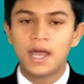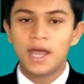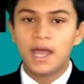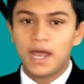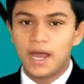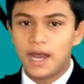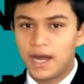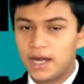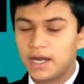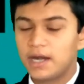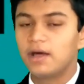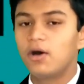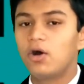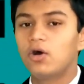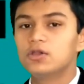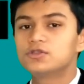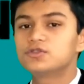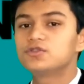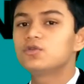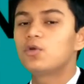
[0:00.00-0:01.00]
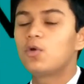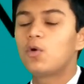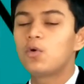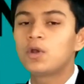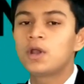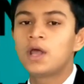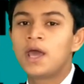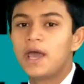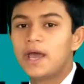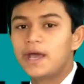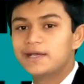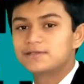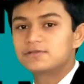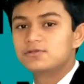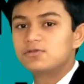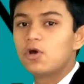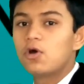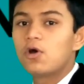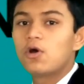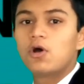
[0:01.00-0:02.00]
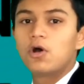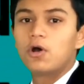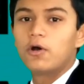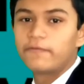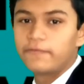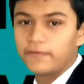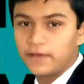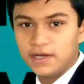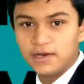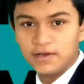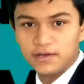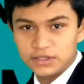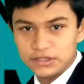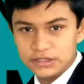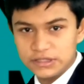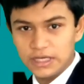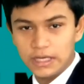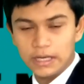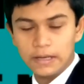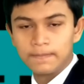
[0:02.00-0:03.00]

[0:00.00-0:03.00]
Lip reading: and also known as law of inertia.